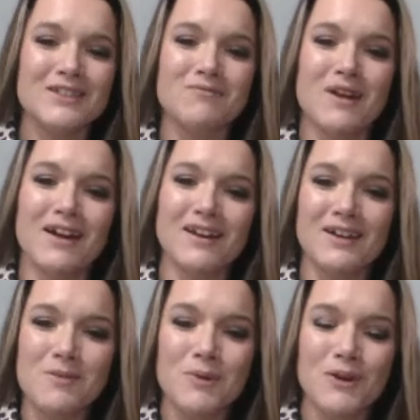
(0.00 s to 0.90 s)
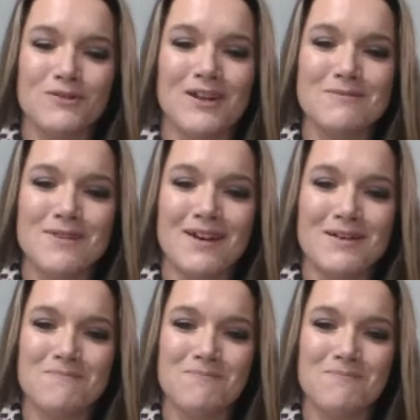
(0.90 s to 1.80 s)
of my program that
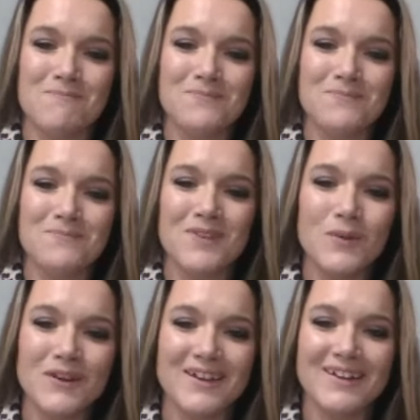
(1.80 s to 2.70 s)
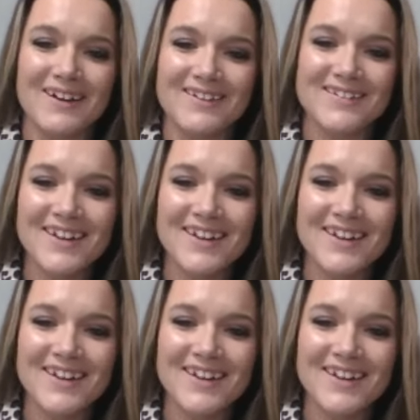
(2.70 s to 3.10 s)
I'm working on.